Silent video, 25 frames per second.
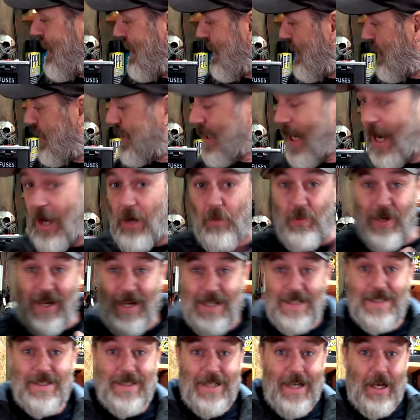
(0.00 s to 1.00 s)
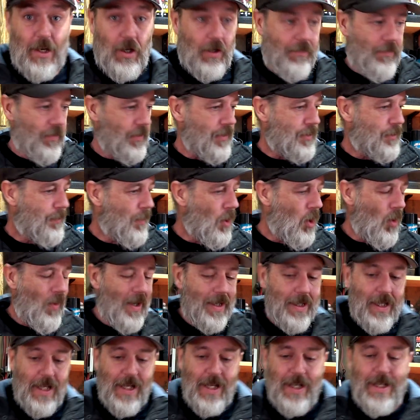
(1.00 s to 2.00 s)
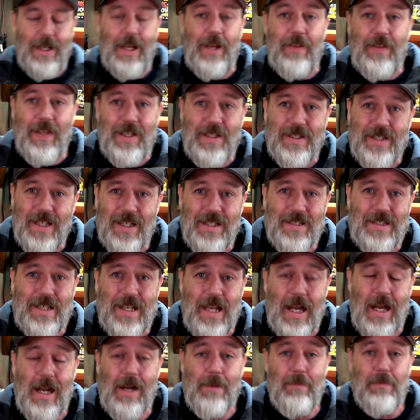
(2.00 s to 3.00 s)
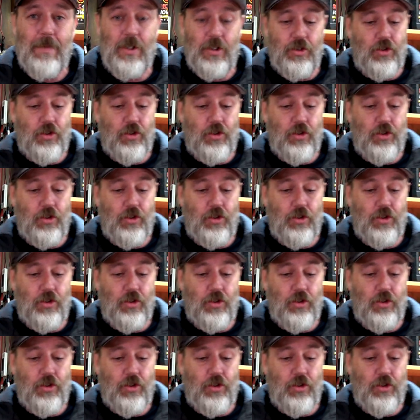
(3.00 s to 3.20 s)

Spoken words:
So we're going to start off with a small one. Now this has come